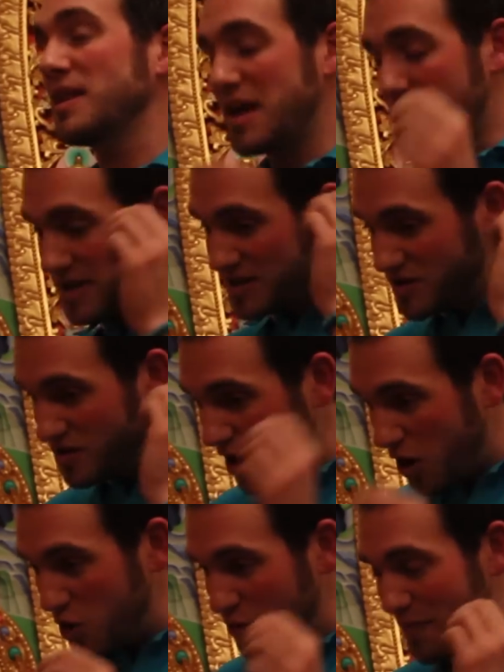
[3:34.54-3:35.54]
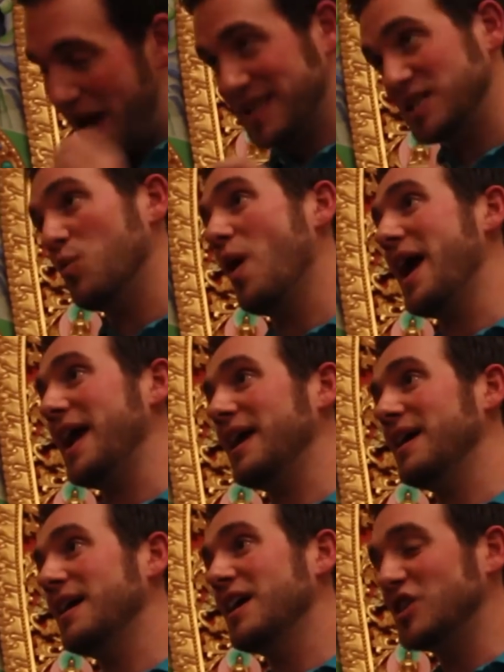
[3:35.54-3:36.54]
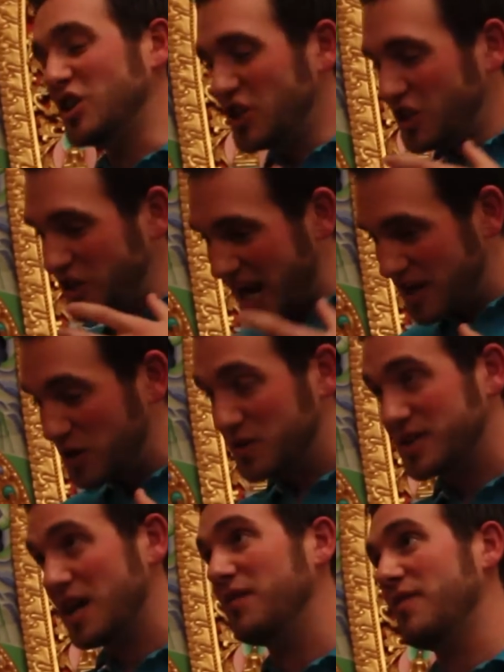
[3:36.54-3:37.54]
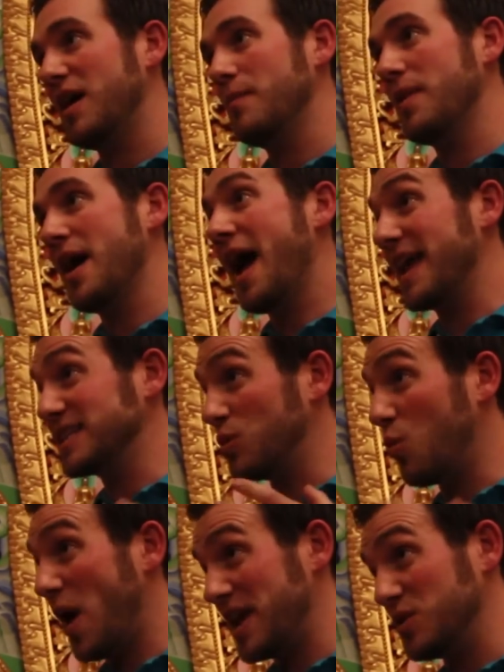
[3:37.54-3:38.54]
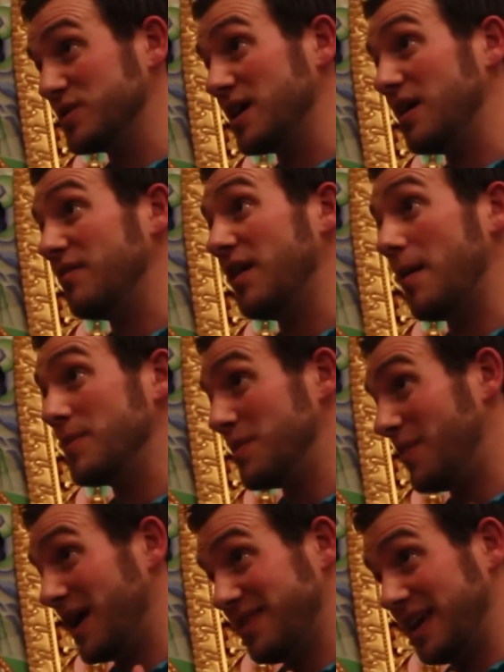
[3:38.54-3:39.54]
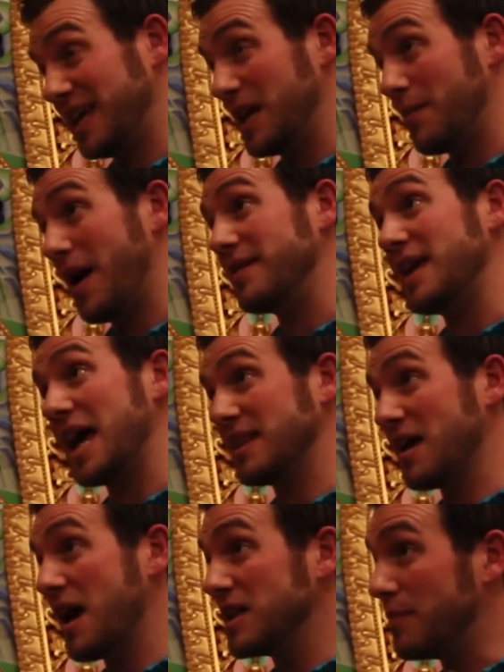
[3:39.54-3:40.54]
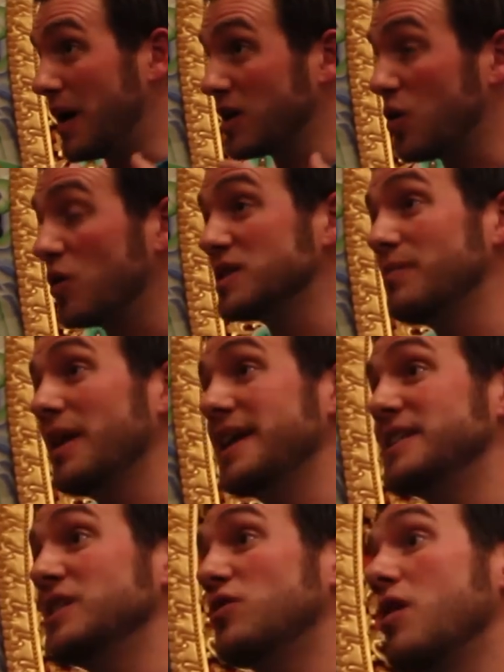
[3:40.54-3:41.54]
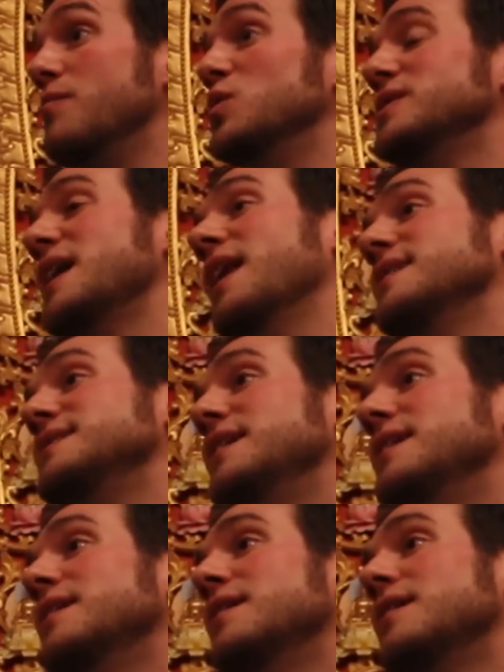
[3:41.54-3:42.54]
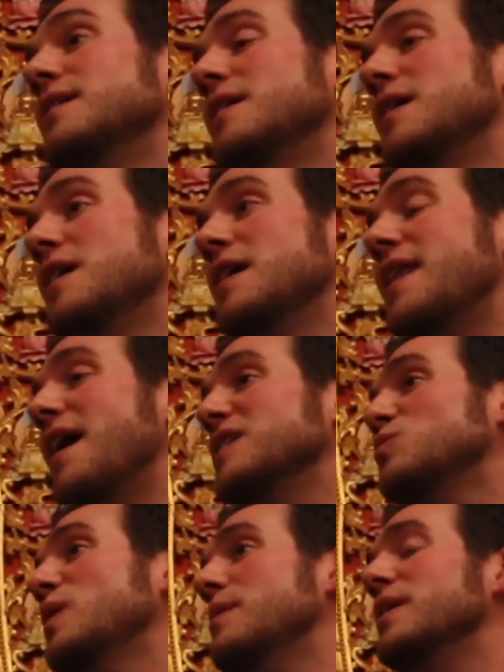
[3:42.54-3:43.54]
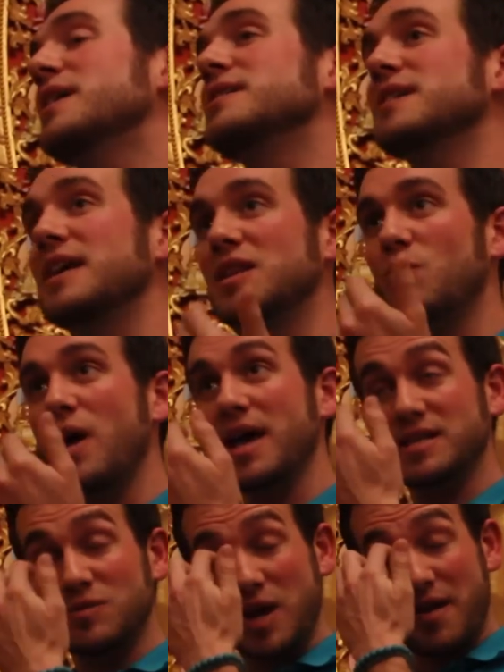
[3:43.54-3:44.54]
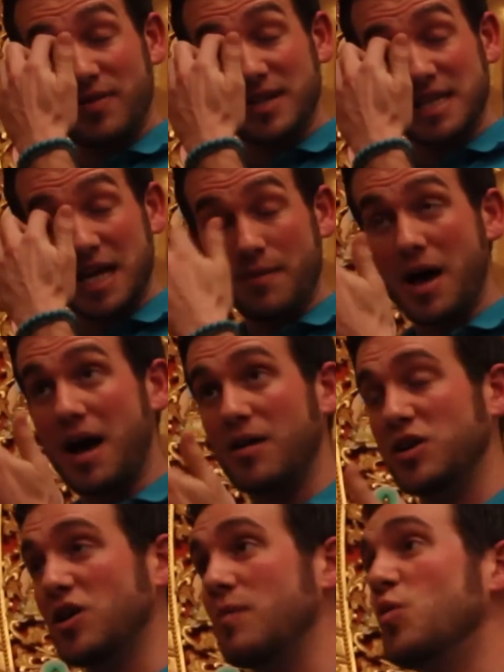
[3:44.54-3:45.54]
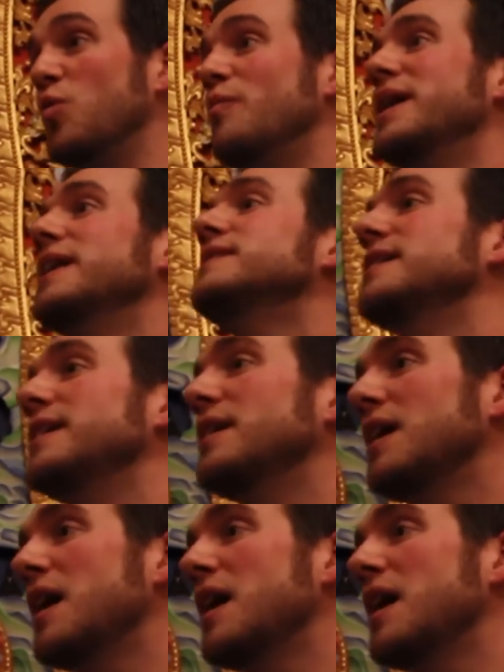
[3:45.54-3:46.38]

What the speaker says: There is no better way to shake yourself up and to wake yourself up than by thinking about death, than by contemplating your own mortality. Now, it's weird because in the West, we have this thing about, you know, morbidity.